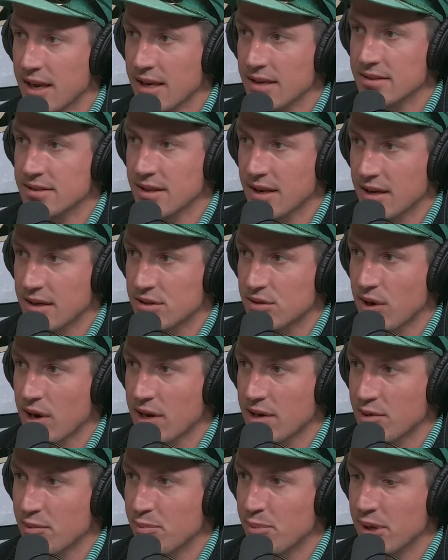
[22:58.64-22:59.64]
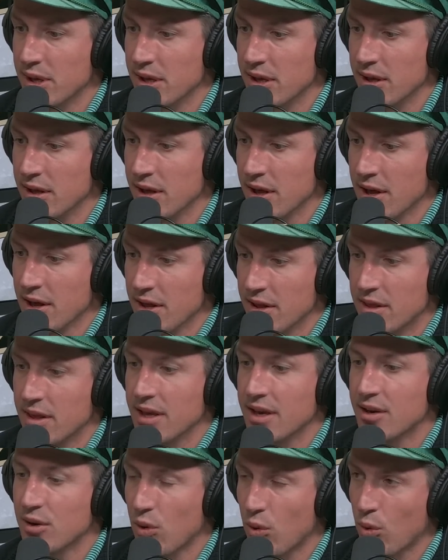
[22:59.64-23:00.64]
He's not trying to be
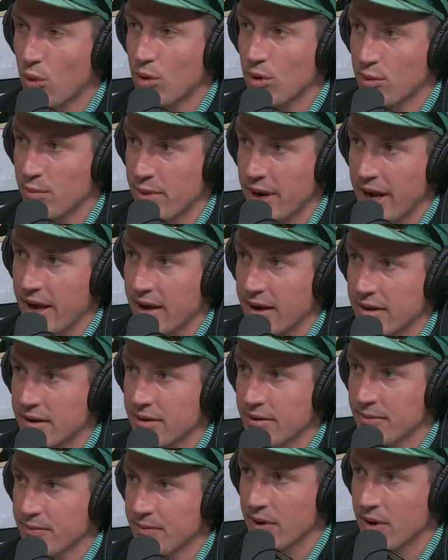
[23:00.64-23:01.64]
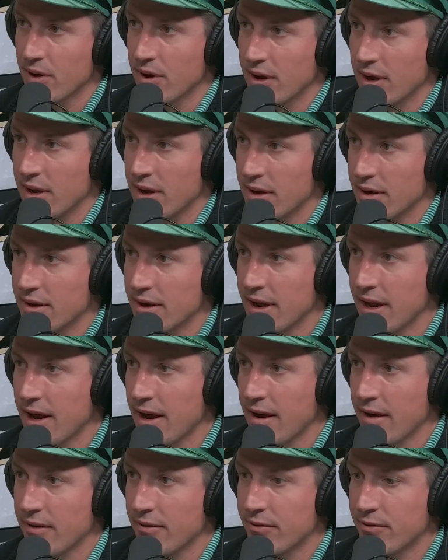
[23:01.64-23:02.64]
the quarterback and
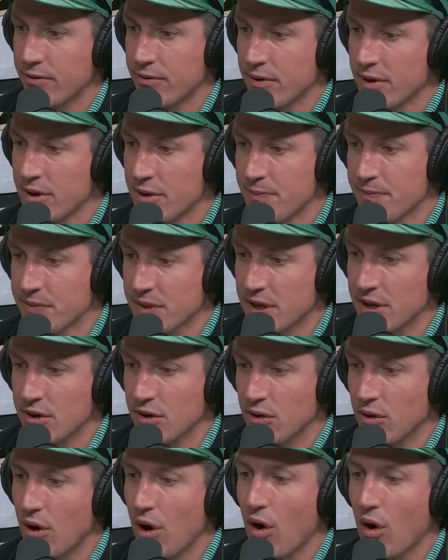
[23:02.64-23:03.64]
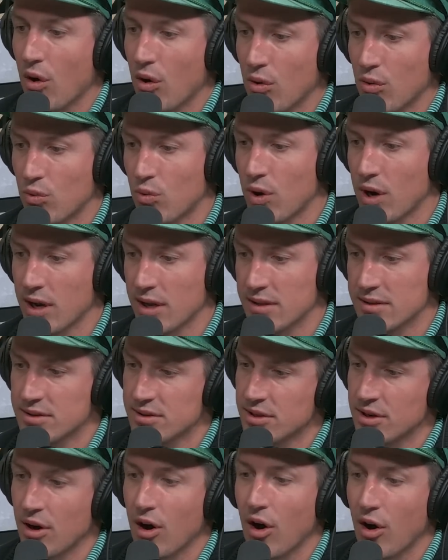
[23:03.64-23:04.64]
have, all rights
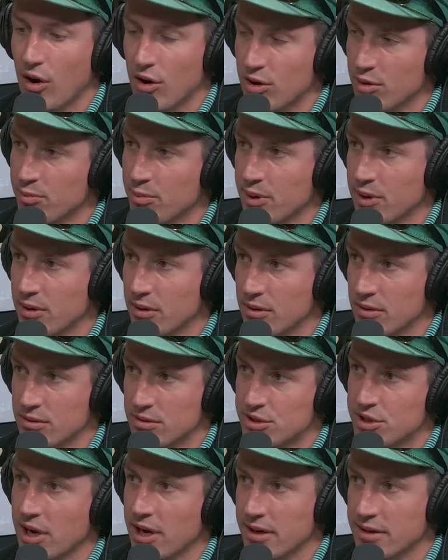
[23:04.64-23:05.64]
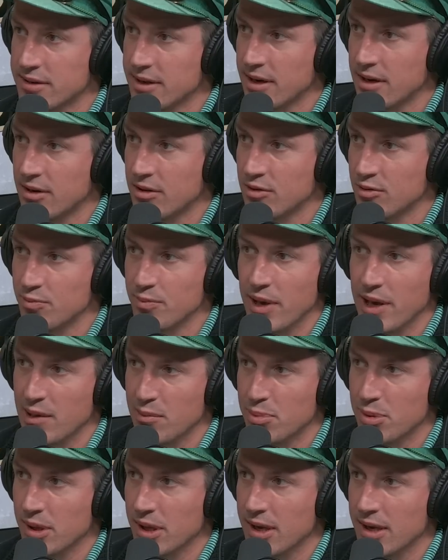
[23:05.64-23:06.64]
to audible, check down,
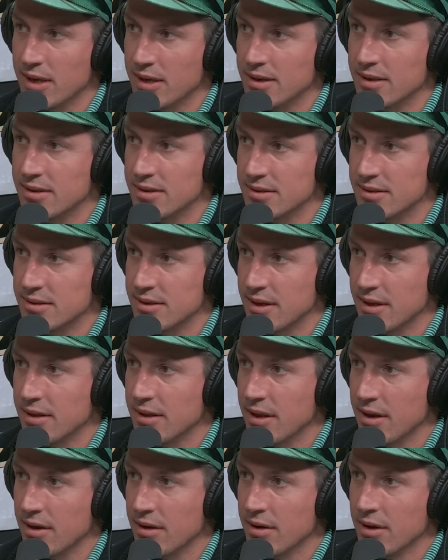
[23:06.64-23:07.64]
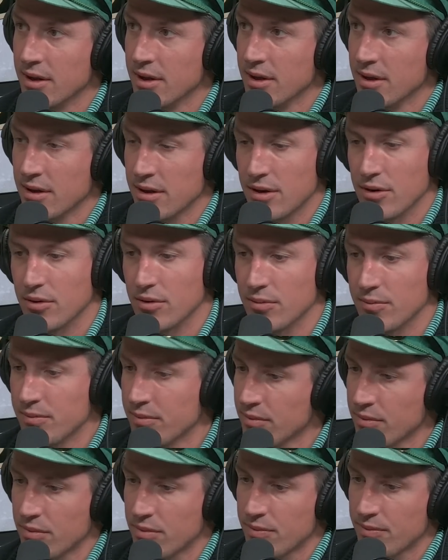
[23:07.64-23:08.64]
make plays, and then,
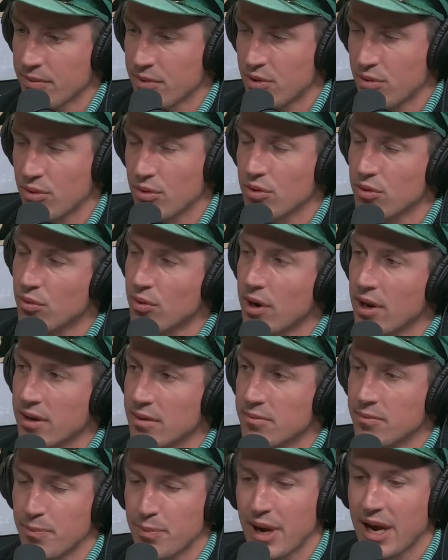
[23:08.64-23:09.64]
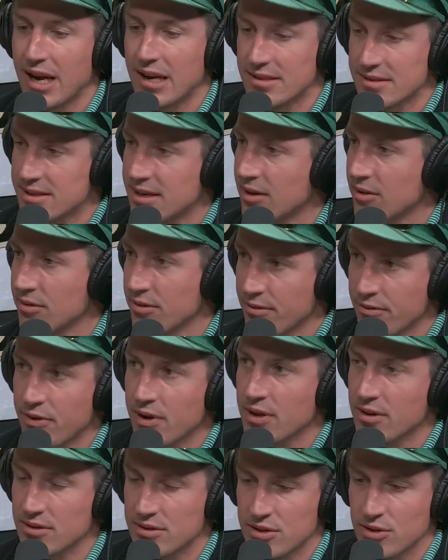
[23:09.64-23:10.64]
throw the right pass down the
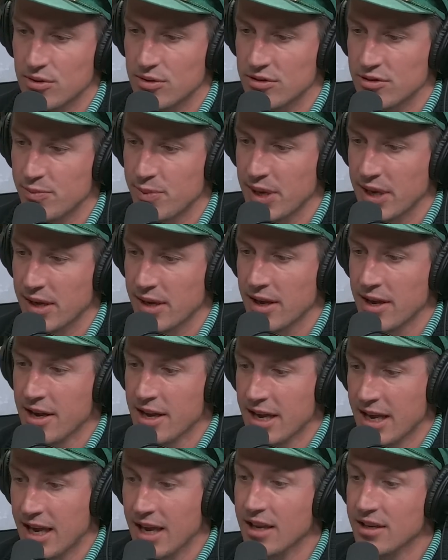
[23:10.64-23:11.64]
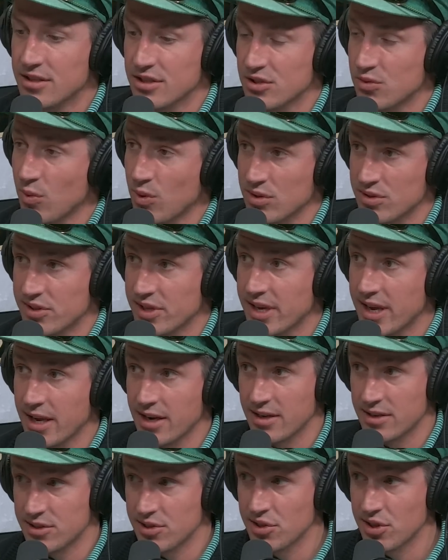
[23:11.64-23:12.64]
field, so to speak. He just wants to get
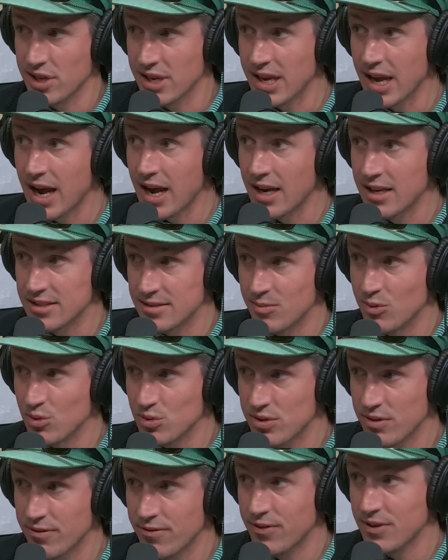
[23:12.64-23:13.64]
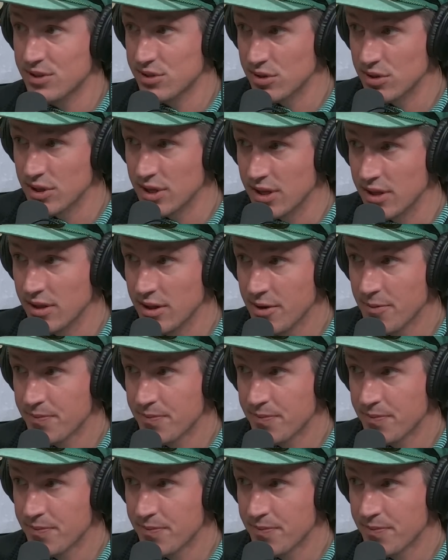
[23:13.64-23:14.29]
it to the guys most efficiently